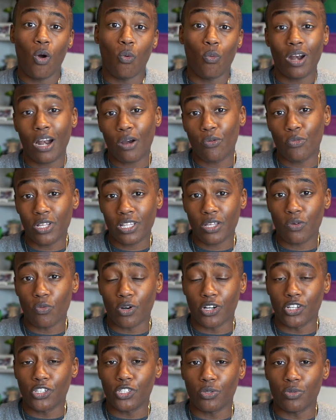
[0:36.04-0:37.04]
What I really
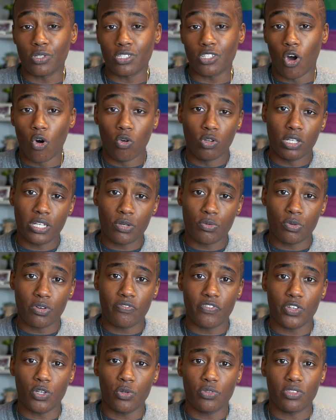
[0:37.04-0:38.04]
want to do is only
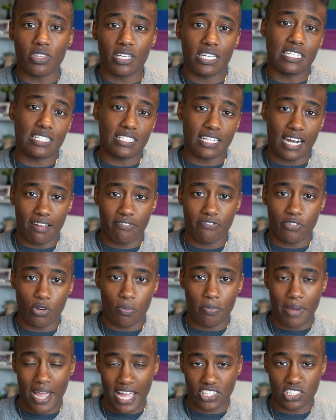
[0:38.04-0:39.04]
review things that I feel
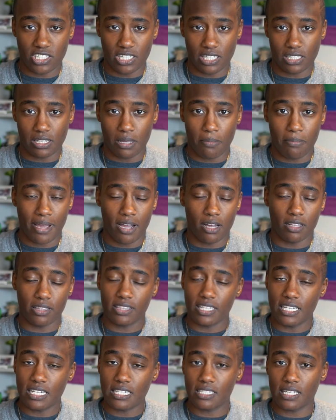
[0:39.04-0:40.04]
passionately about,
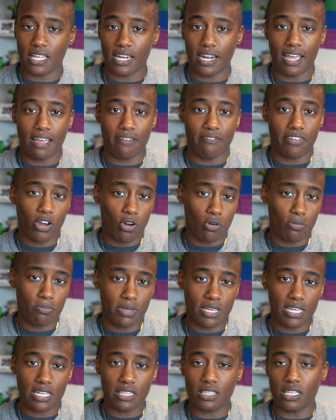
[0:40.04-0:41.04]
things that have helped
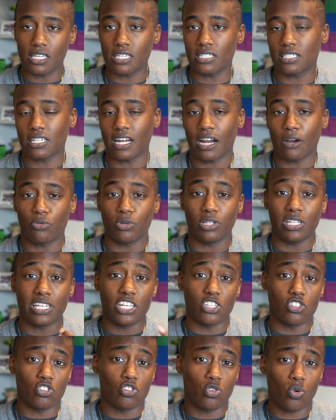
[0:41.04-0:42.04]
me, things that I really
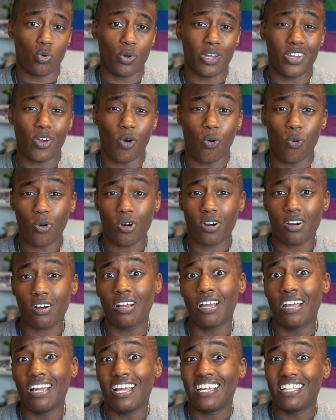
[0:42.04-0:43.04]
enjoy, or
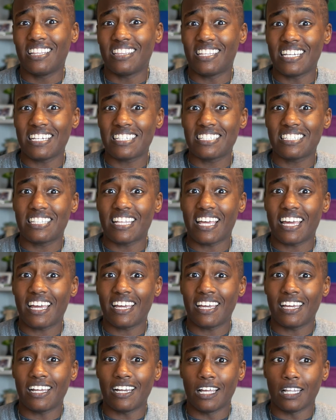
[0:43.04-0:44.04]
things
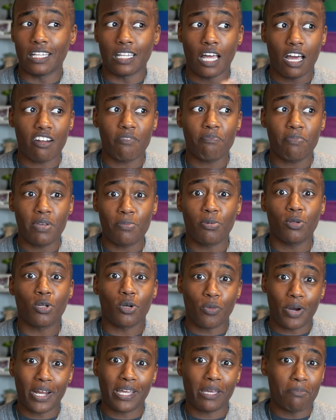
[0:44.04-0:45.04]
that a lot of people
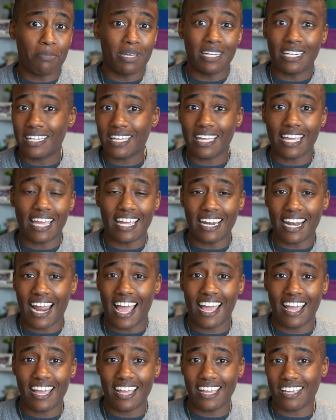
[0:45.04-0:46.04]
are recommending and
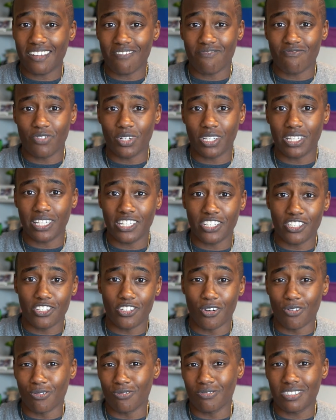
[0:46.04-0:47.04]
I really
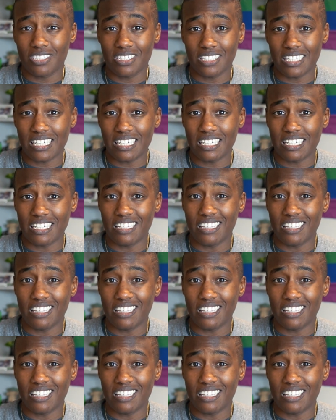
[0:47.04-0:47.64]
don't see